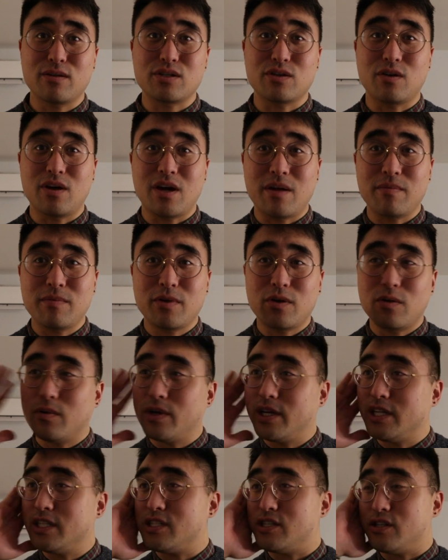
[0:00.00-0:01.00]
so I'm
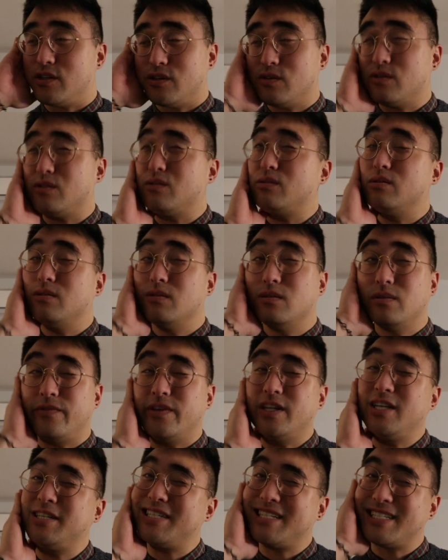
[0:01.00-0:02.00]
going to
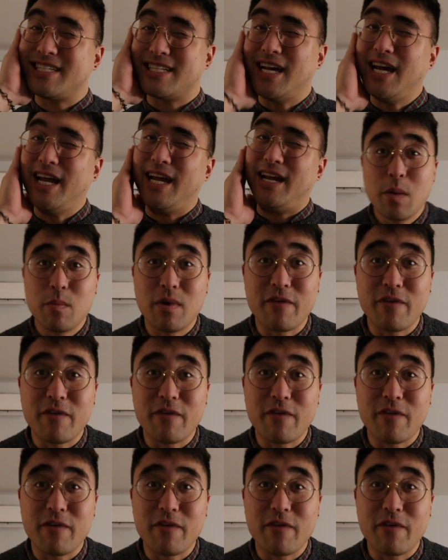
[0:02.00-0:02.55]
finish it tonight.